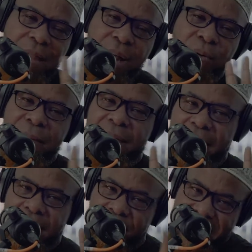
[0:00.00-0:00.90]
and I don't mean
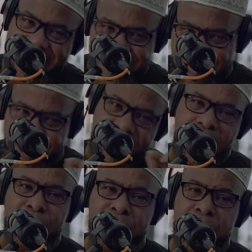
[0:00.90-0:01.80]
that if that's
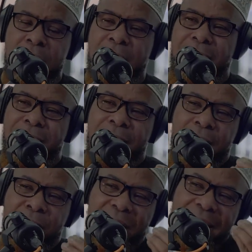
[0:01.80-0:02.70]
haram,
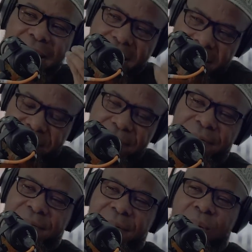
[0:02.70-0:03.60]
mm. but
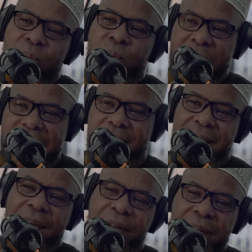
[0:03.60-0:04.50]
if we as
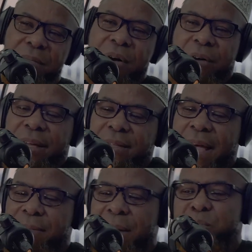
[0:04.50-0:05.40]
African Americans
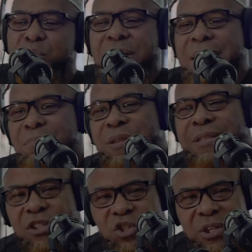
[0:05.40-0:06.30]
have been put in
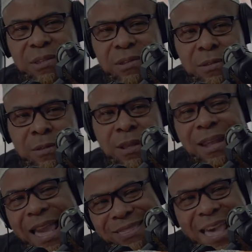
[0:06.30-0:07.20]
positions
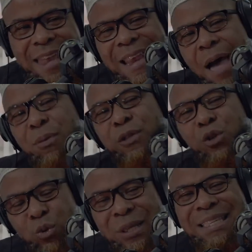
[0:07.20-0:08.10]
like that and
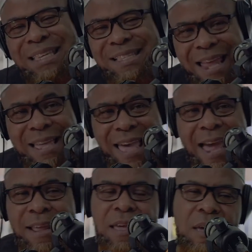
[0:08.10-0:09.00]
opportunities yeah. like
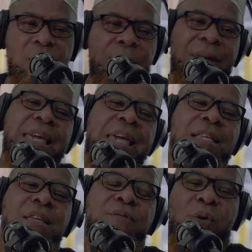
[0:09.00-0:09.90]
that. It would have been
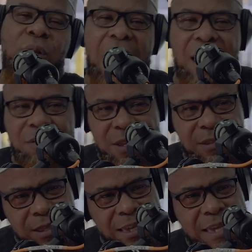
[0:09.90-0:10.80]
easy for a lot of mm.
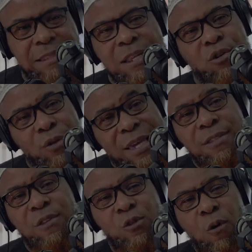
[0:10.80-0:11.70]
us to get
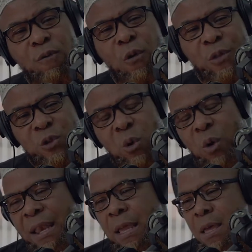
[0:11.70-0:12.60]
degrees and so forth and so on.